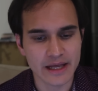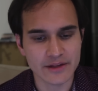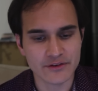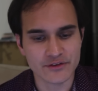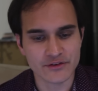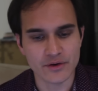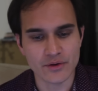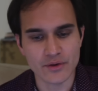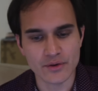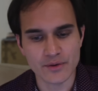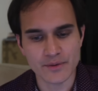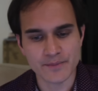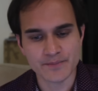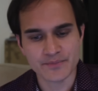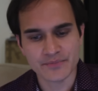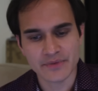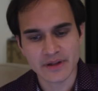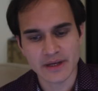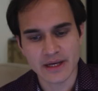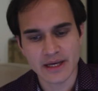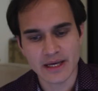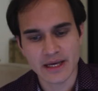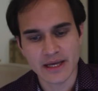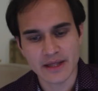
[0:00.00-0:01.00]
And so,
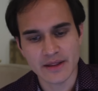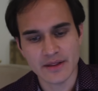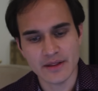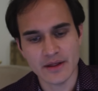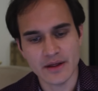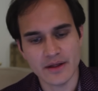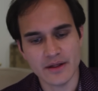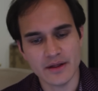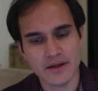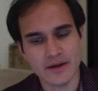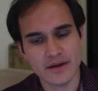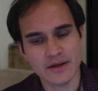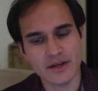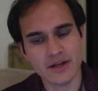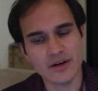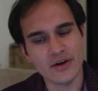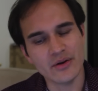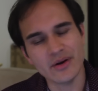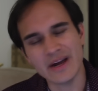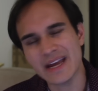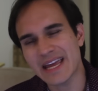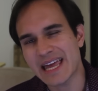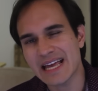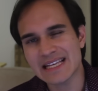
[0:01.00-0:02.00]

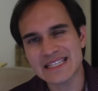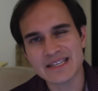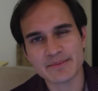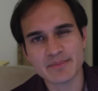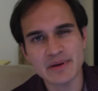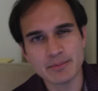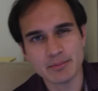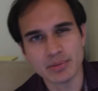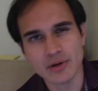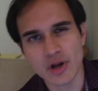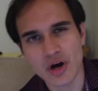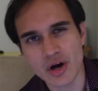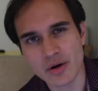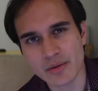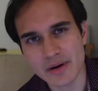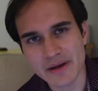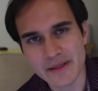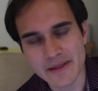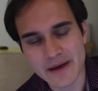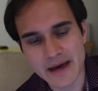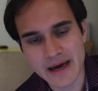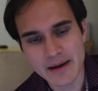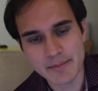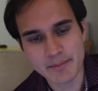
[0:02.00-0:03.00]
it gets a bit blurry
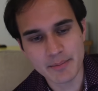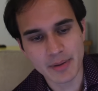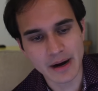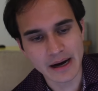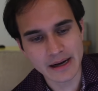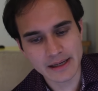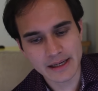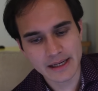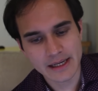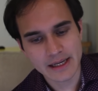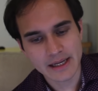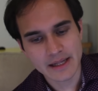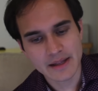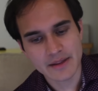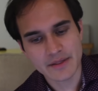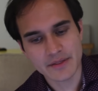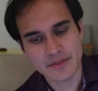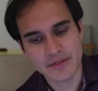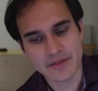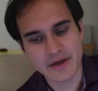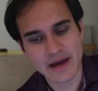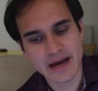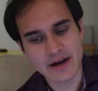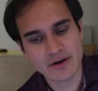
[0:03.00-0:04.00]
there, but
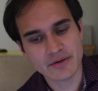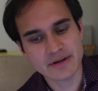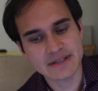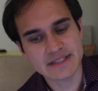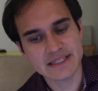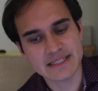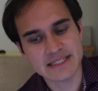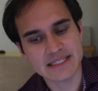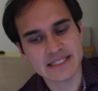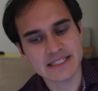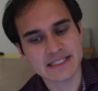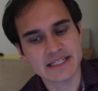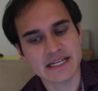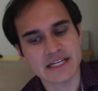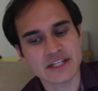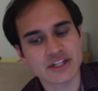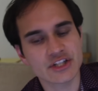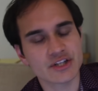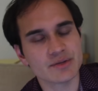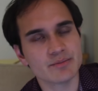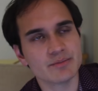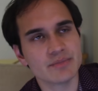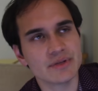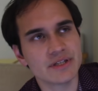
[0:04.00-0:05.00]
there is a
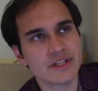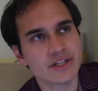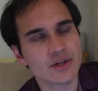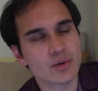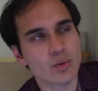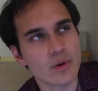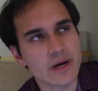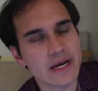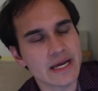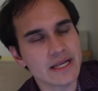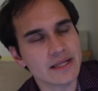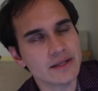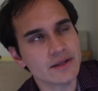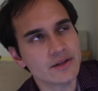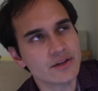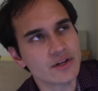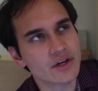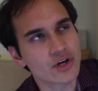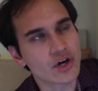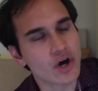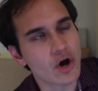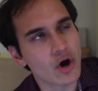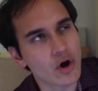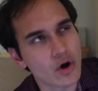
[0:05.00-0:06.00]
distinction between
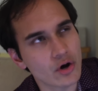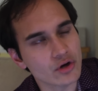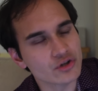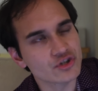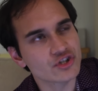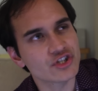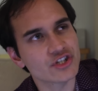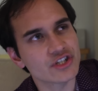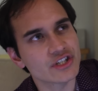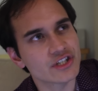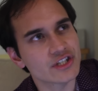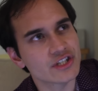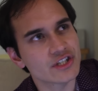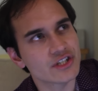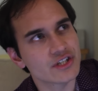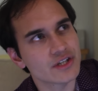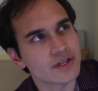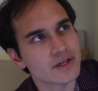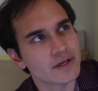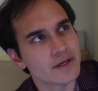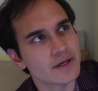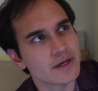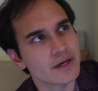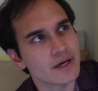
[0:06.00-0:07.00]
the conscious
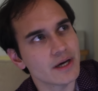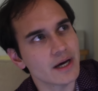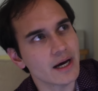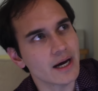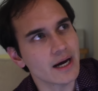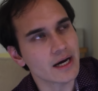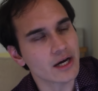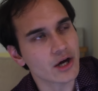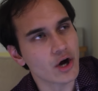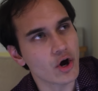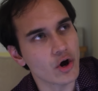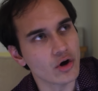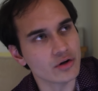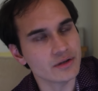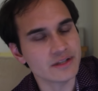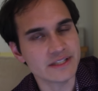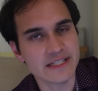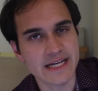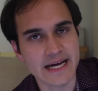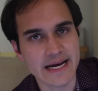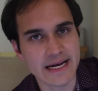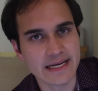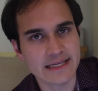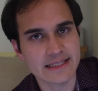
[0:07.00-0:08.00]

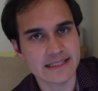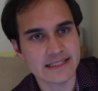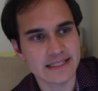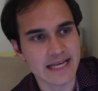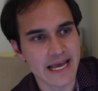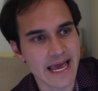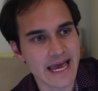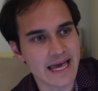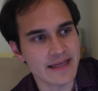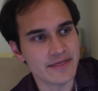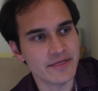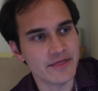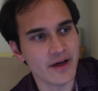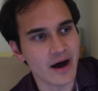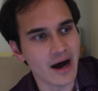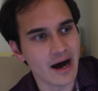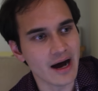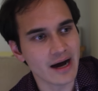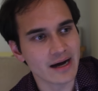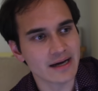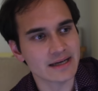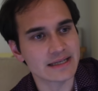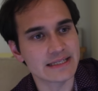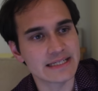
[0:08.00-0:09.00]
context and the
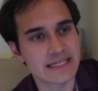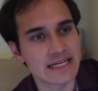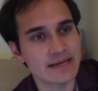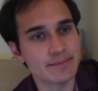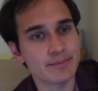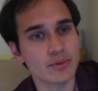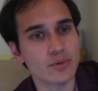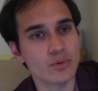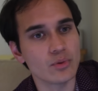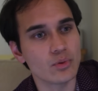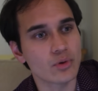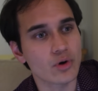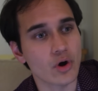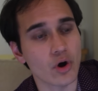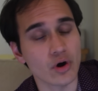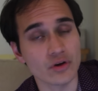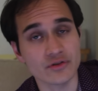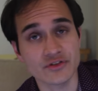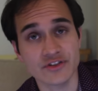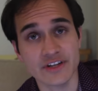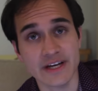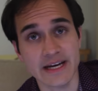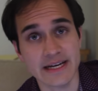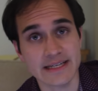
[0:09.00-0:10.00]
archetypal
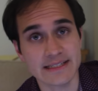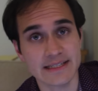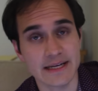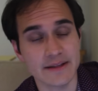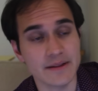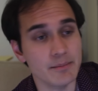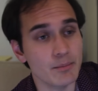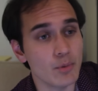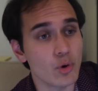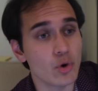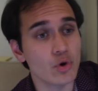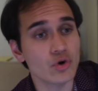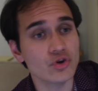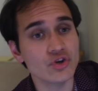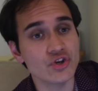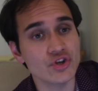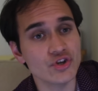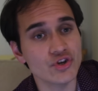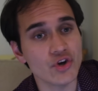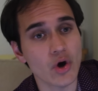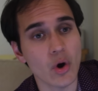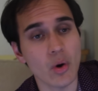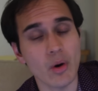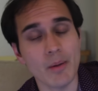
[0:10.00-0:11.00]
context. And the more
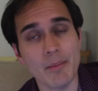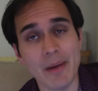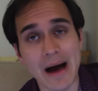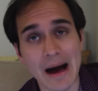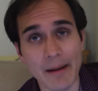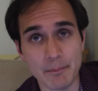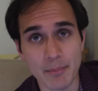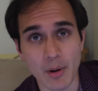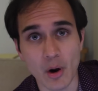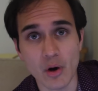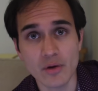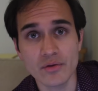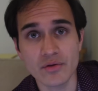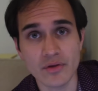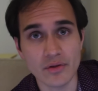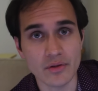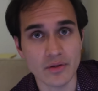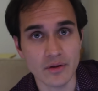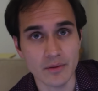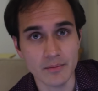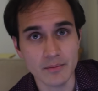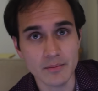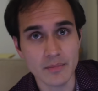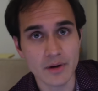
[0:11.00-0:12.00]
you know about both
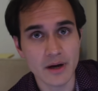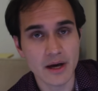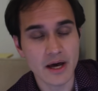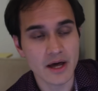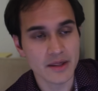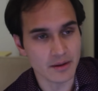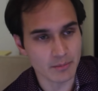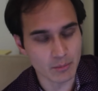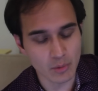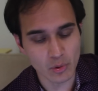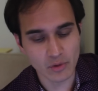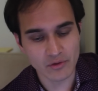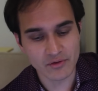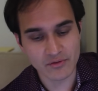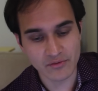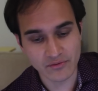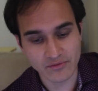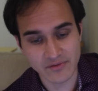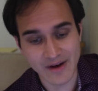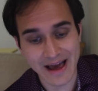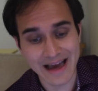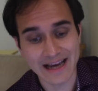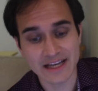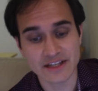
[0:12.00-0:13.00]
of them, the more
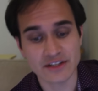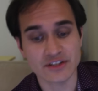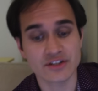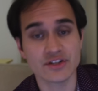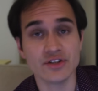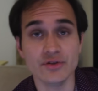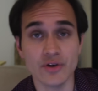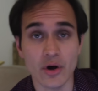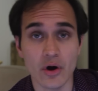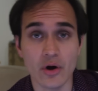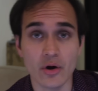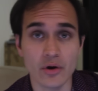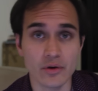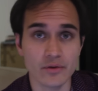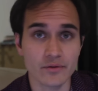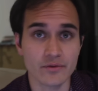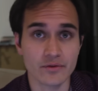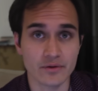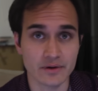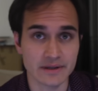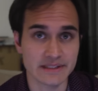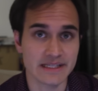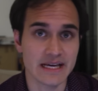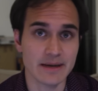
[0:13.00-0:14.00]
facts you know,
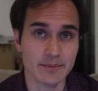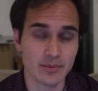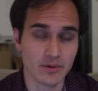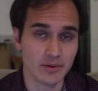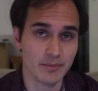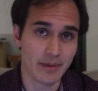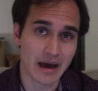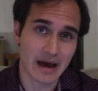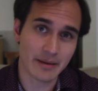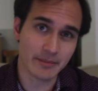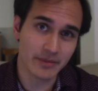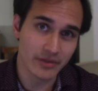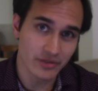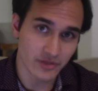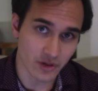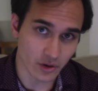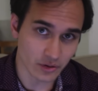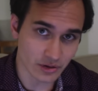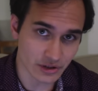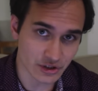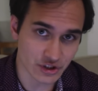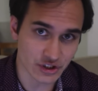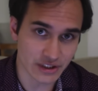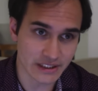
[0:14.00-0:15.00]
for example, about
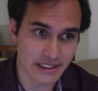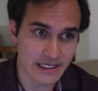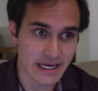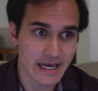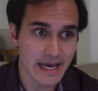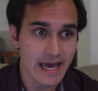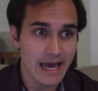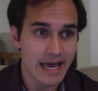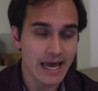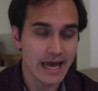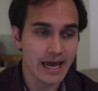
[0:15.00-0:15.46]
mythology,